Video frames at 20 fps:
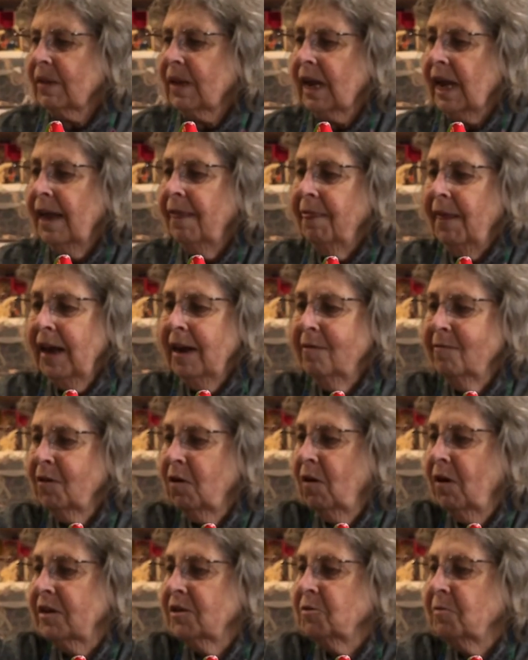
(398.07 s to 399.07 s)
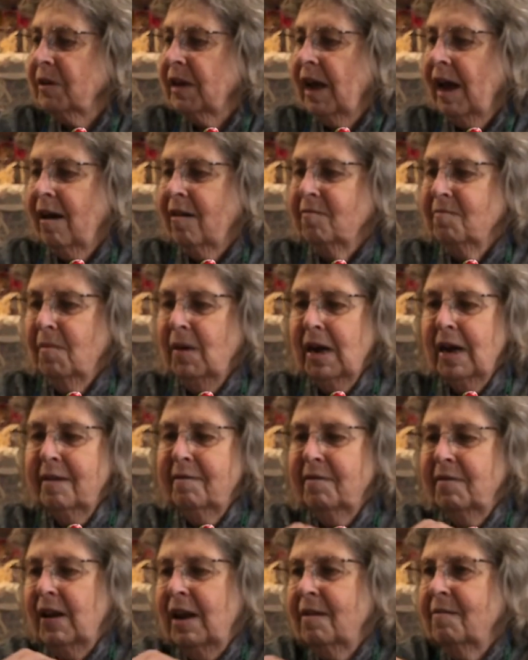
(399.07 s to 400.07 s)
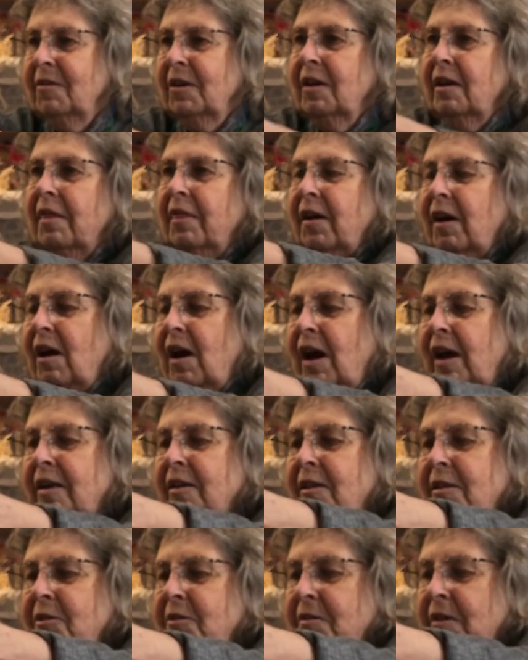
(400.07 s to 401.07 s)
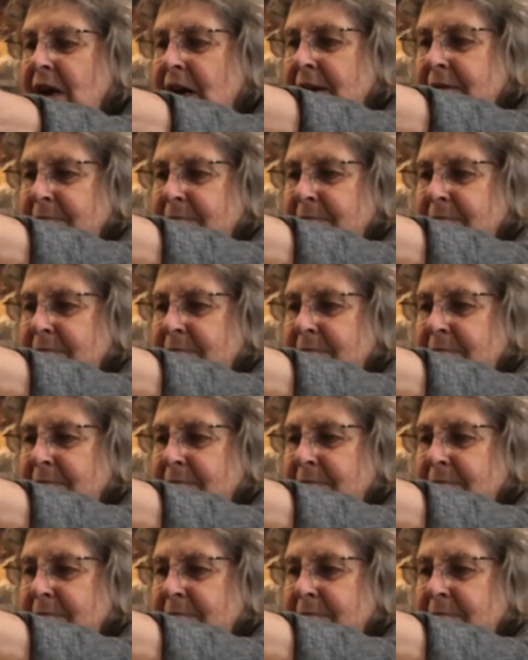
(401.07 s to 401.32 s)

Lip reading: And then, of course, we have my favorite, the hot glue gun.